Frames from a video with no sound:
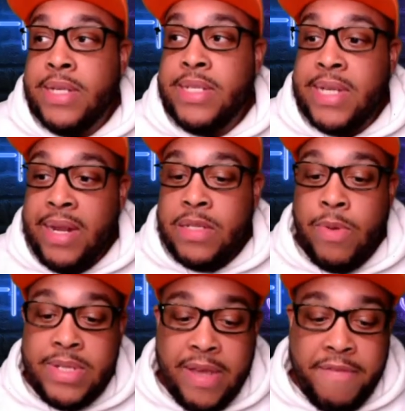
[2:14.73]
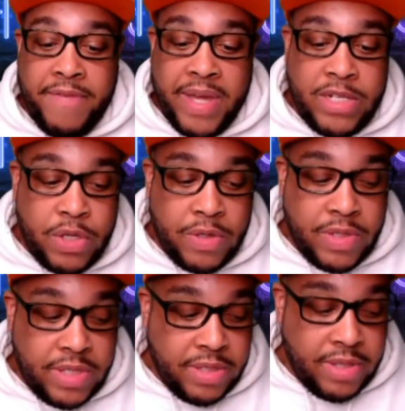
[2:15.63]
Say this was the
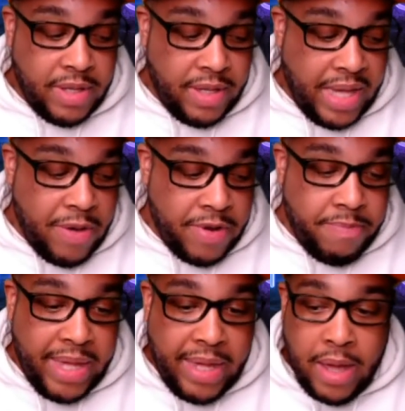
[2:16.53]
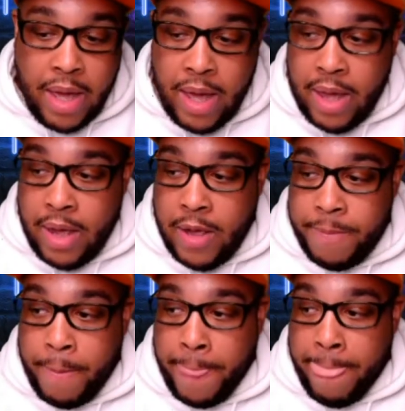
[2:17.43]
Avengers, he would be the